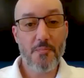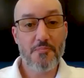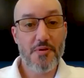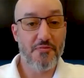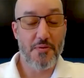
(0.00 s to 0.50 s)

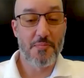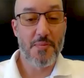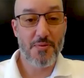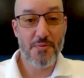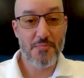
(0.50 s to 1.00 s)
if we remember
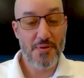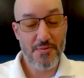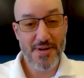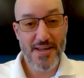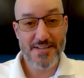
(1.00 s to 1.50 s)
when we were
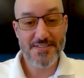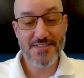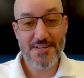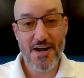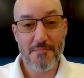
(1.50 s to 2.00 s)
kids,
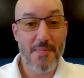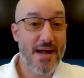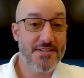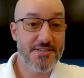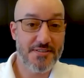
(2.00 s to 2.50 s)

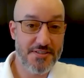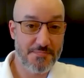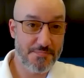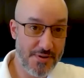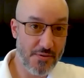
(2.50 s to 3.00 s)
Max, this
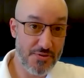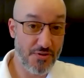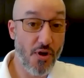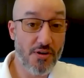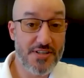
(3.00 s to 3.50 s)
was a
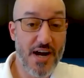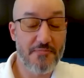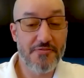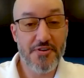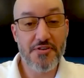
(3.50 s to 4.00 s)
long time for you,